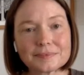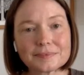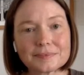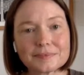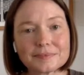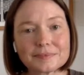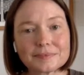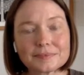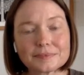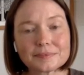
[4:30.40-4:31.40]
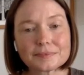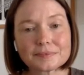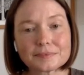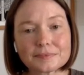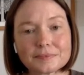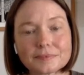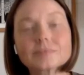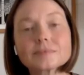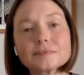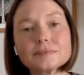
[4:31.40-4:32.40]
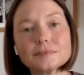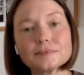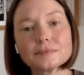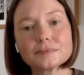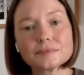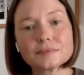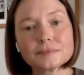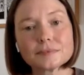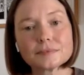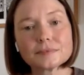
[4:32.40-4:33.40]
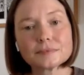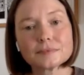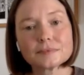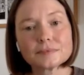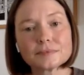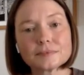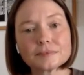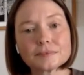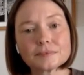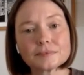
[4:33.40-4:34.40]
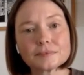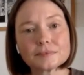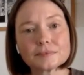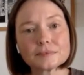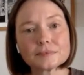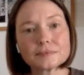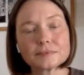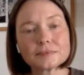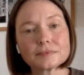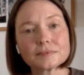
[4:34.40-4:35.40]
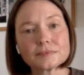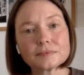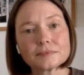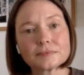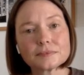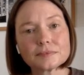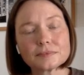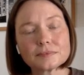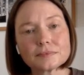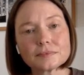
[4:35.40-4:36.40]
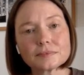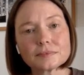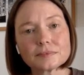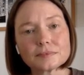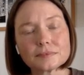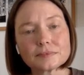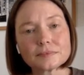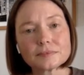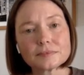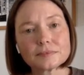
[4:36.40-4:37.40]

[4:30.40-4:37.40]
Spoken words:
This person isn't speaking.